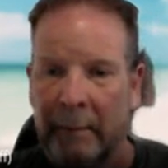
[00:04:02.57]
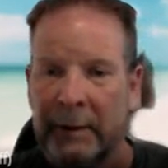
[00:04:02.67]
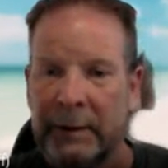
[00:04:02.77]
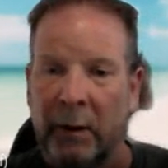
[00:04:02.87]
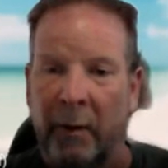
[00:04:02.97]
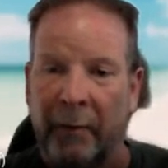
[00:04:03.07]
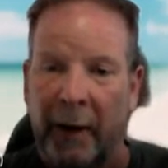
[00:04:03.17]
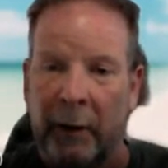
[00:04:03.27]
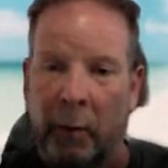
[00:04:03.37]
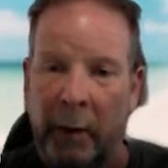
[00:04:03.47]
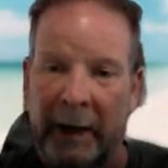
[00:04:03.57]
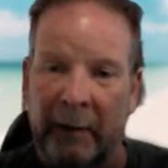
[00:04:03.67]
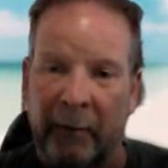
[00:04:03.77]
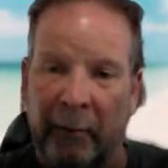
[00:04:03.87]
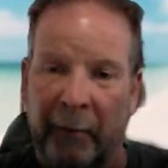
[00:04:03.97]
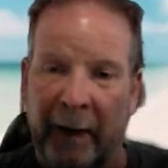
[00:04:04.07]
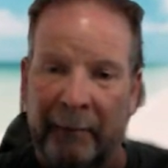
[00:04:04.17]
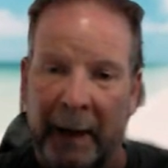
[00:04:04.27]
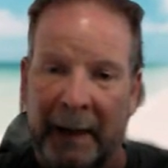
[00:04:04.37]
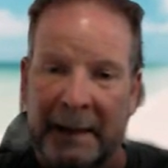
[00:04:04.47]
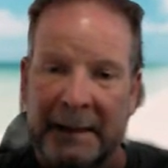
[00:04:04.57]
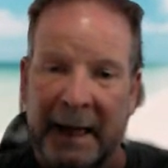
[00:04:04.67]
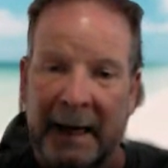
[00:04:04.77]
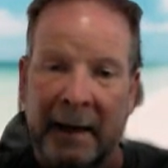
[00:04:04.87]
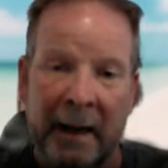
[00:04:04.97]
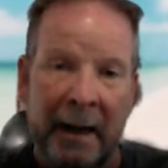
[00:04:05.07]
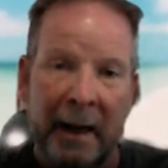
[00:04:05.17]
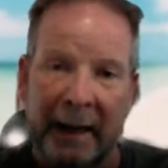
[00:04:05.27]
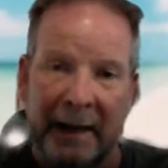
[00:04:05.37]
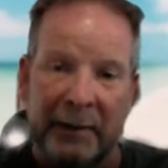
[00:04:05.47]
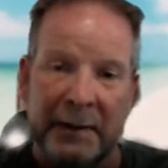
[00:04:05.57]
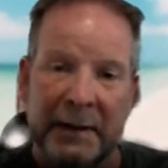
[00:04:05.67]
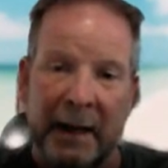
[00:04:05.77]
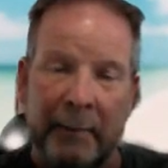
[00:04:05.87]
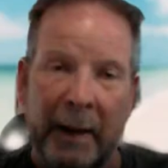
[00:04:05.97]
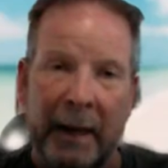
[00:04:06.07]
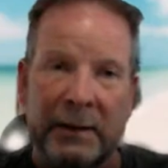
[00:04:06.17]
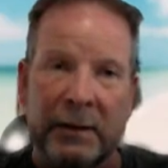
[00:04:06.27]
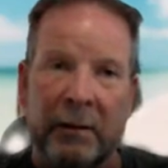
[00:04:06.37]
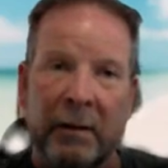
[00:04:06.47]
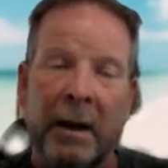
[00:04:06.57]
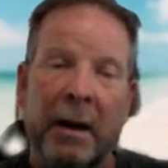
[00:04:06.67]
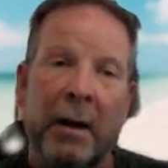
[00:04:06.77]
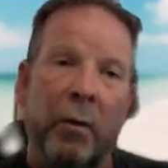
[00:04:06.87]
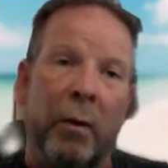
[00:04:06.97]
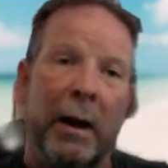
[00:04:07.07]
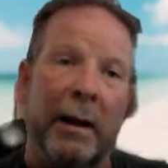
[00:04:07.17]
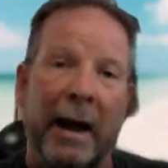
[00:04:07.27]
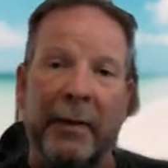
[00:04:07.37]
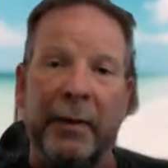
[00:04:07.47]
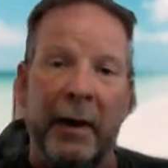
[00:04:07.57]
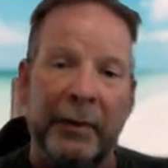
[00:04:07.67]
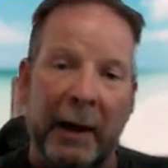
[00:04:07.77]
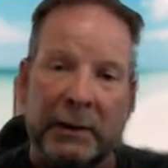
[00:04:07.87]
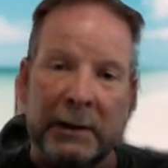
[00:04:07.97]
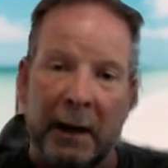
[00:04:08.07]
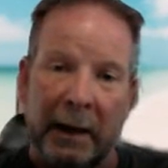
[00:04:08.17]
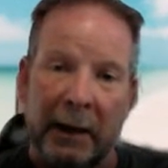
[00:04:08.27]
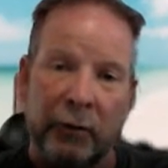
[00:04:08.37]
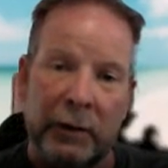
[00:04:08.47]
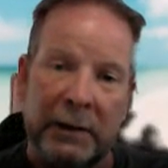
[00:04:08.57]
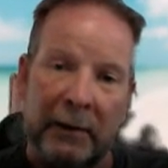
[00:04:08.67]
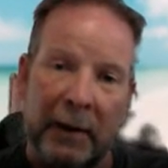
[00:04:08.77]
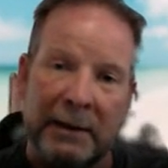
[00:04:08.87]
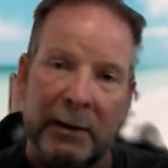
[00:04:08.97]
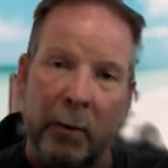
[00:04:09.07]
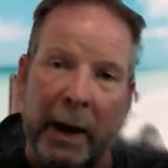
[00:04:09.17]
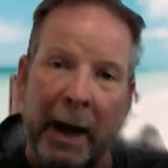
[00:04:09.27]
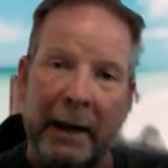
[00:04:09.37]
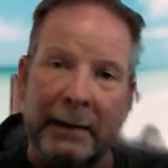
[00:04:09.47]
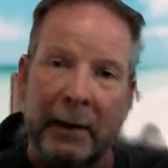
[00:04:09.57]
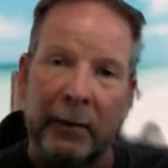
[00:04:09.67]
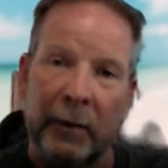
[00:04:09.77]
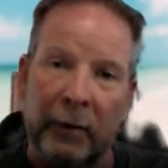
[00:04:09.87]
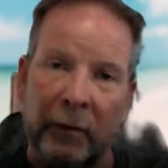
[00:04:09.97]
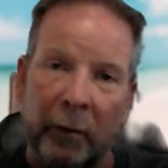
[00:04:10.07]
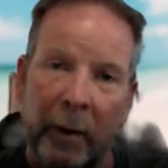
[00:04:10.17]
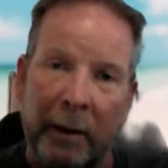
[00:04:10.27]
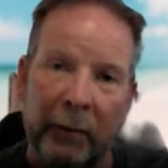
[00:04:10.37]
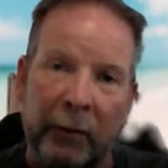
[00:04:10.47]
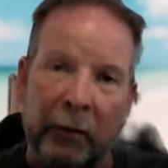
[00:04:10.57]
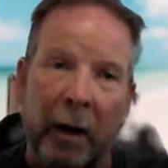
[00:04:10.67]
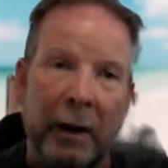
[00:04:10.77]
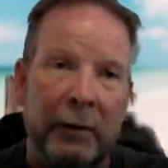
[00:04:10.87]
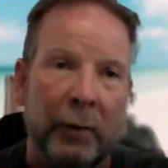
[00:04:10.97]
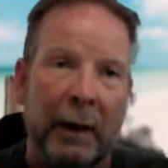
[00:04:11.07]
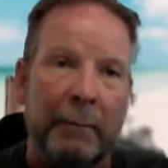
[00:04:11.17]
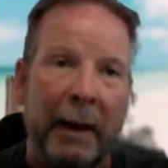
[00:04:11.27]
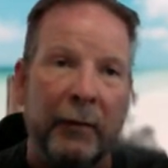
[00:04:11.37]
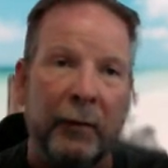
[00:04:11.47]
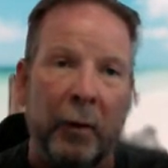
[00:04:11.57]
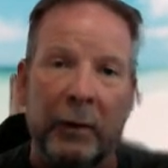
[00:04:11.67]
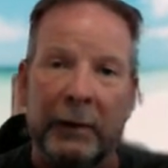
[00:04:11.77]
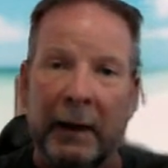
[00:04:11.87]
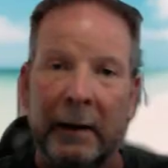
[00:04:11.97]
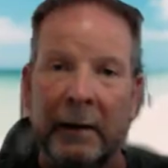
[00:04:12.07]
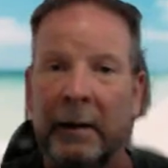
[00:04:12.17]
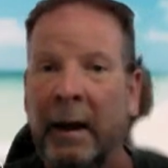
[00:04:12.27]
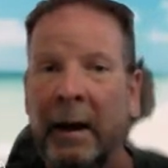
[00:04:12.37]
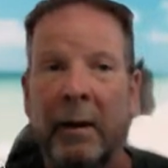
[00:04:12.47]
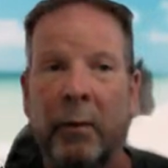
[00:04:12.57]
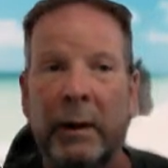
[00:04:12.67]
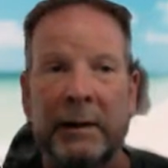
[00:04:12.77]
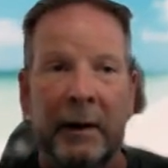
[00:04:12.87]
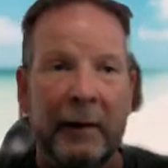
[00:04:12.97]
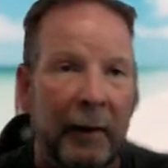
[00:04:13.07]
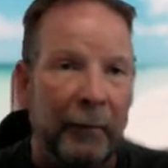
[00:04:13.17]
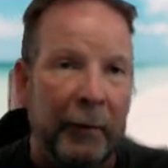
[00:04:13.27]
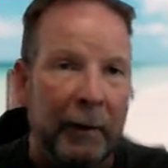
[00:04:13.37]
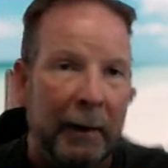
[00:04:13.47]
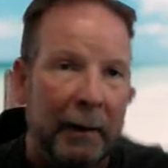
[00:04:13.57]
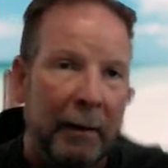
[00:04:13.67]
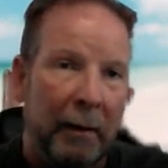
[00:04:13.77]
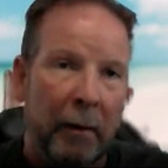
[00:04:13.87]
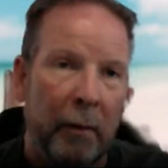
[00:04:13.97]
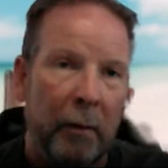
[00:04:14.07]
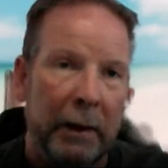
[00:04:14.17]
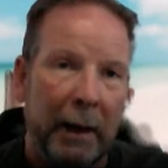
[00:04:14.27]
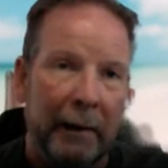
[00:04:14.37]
So if I go 8 over 5 minus 8, I get the same answer. Well, I thought that was kind of interesting. That's the way I did it. This is the way Mr. Autry at my school did it. We did it differently. Okay.